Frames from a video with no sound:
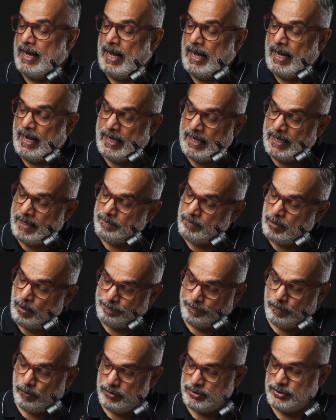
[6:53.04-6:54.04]

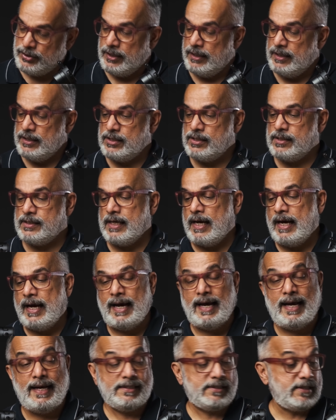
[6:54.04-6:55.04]
Of course, this
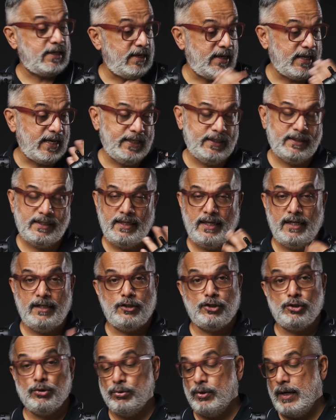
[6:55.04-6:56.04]
has, like the
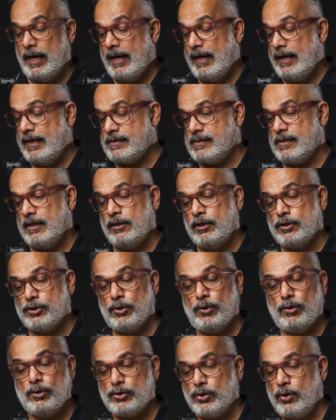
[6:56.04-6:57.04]
2 has, this
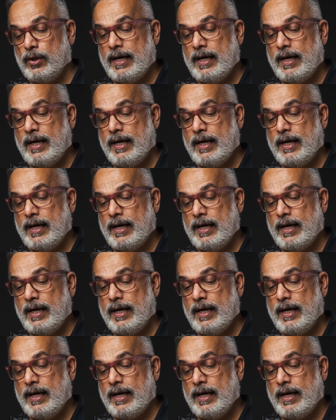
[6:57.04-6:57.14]
also